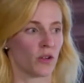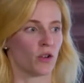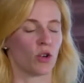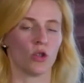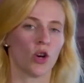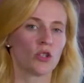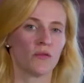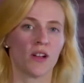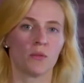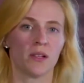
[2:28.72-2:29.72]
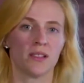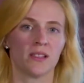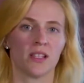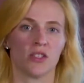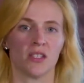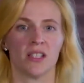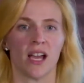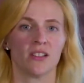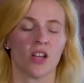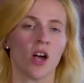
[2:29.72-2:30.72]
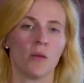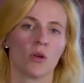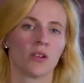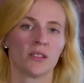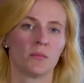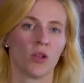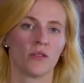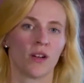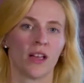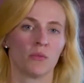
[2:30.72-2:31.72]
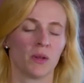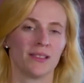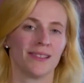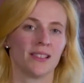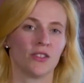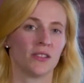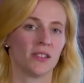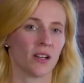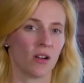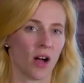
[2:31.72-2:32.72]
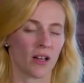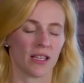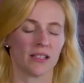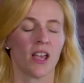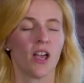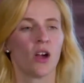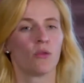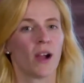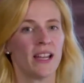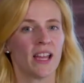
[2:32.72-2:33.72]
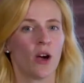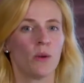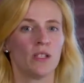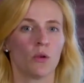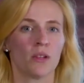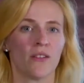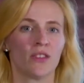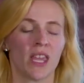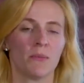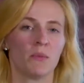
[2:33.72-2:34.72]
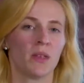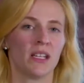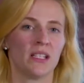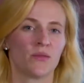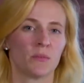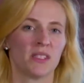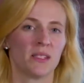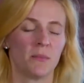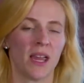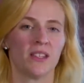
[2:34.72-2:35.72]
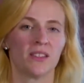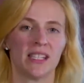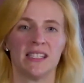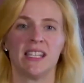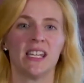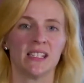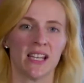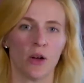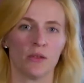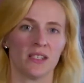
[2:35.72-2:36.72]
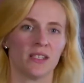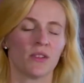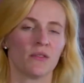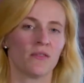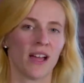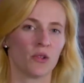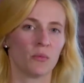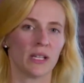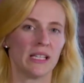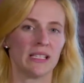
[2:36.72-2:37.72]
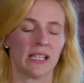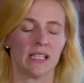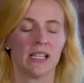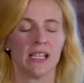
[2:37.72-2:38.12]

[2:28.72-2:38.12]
you're a larger phytoplankton such as a diatom or a smaller phytoplankton such as Synecoccus. Right now, we don't have the capabilities from space to tease out these different phytoplankton